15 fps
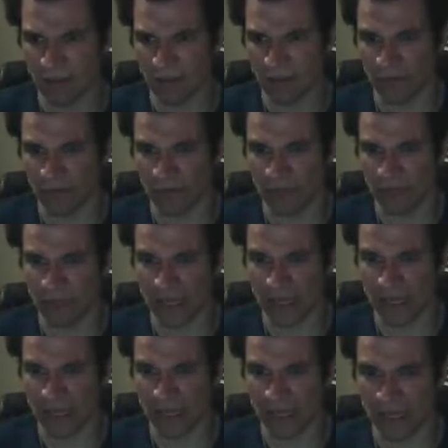
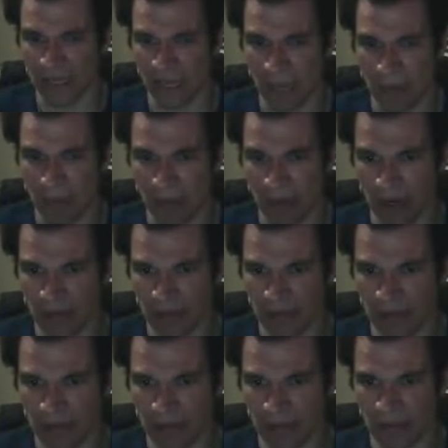15 apples,
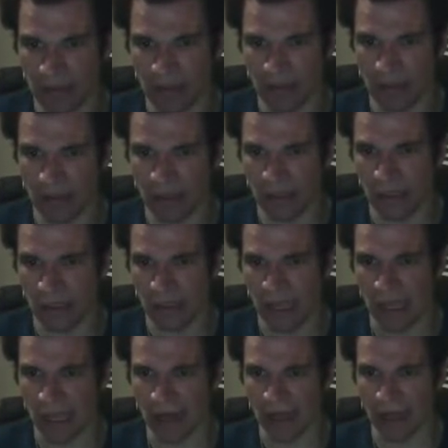
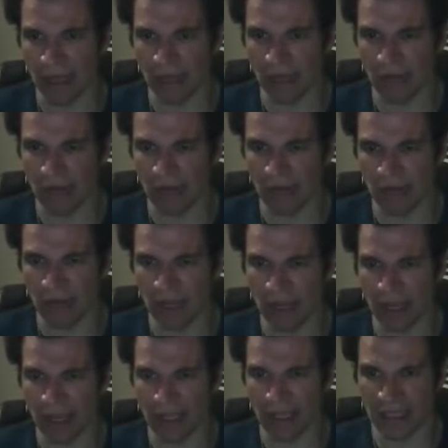and because of
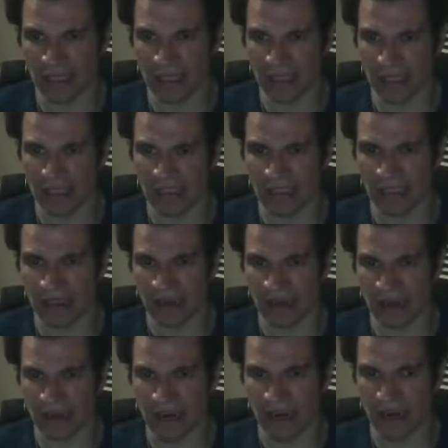that
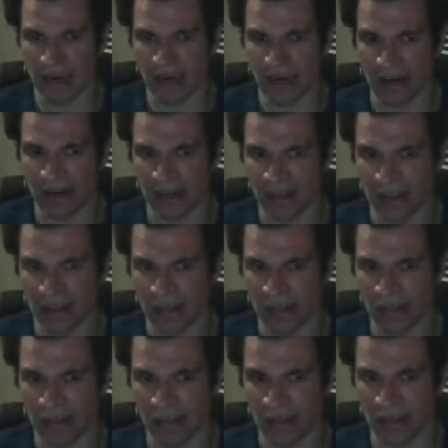there are
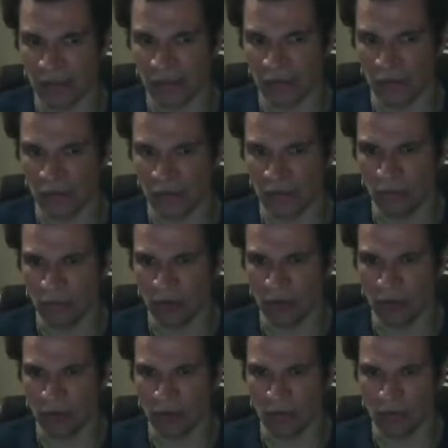two
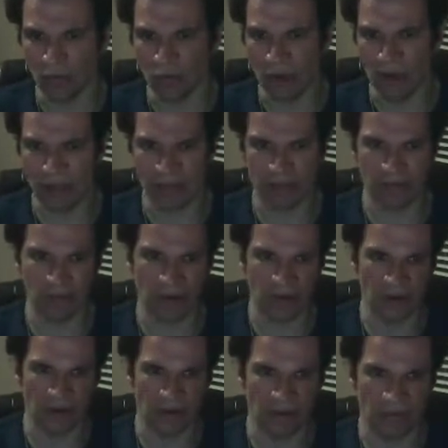blue ways
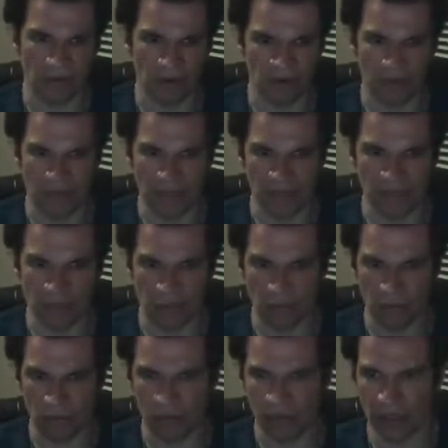marked from the root.